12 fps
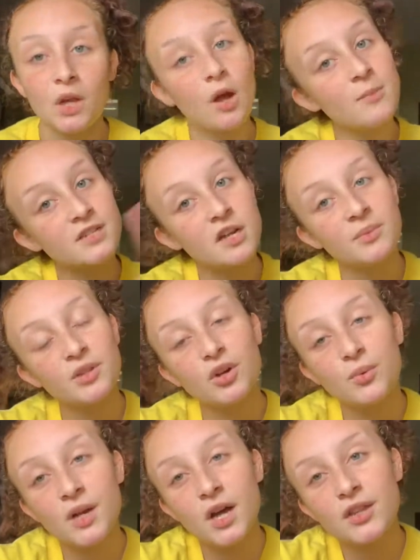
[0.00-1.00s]
Comment down
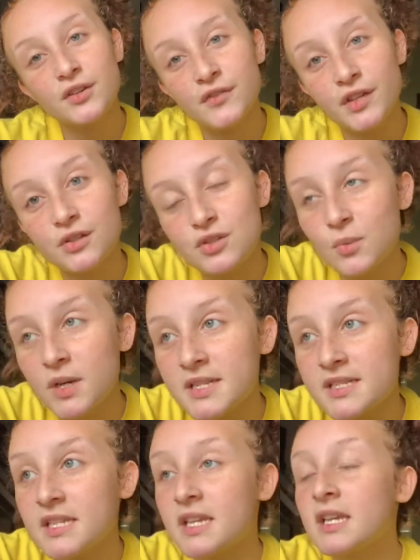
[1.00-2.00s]
below what other videos you want
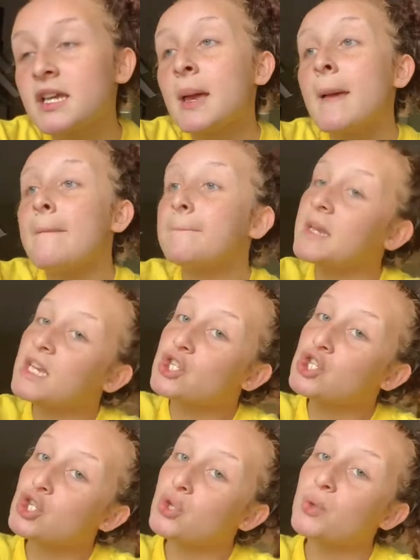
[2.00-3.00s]
to see me
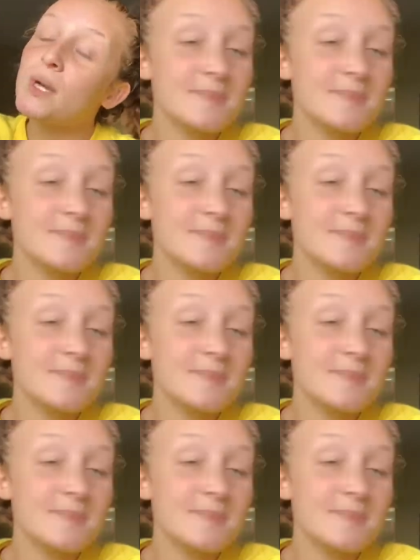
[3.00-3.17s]
do.